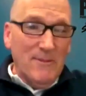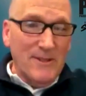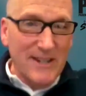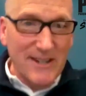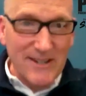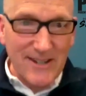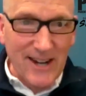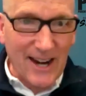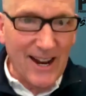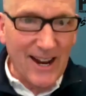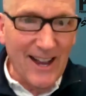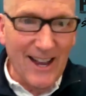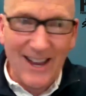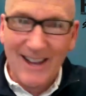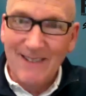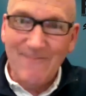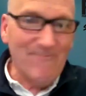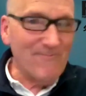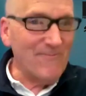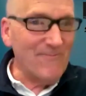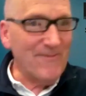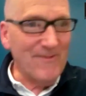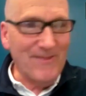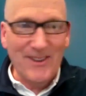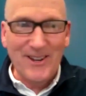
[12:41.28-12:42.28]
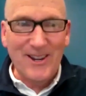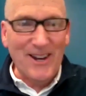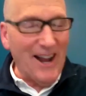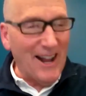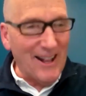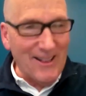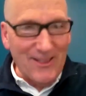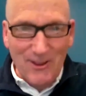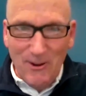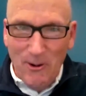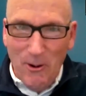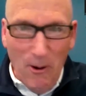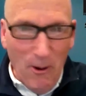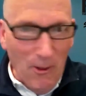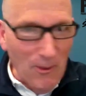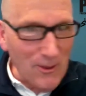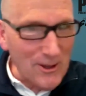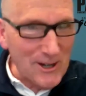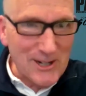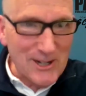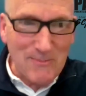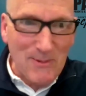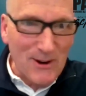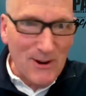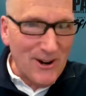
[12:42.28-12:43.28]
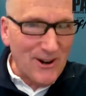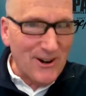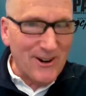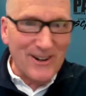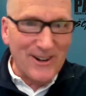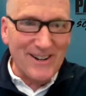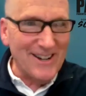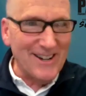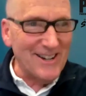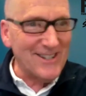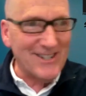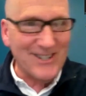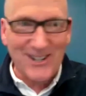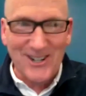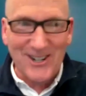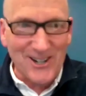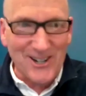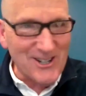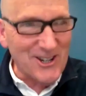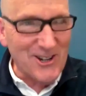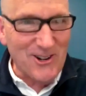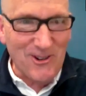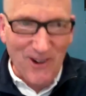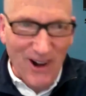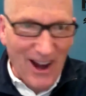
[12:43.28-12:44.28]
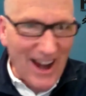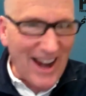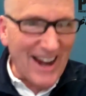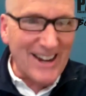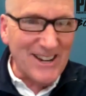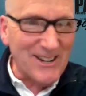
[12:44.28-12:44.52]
He's like, got the Holy Spirit. It's a good trade.